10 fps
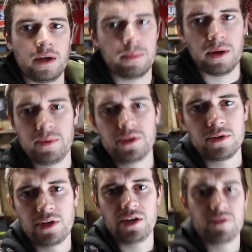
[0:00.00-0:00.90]
I probably
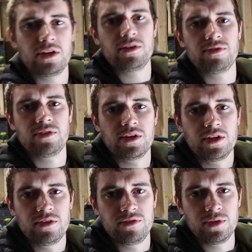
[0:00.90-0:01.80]
don't have enough
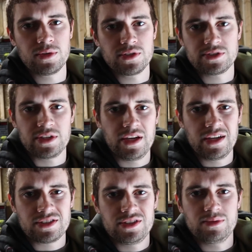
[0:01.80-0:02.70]
viewers to
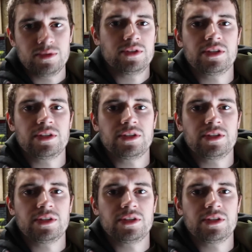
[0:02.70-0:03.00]
actually really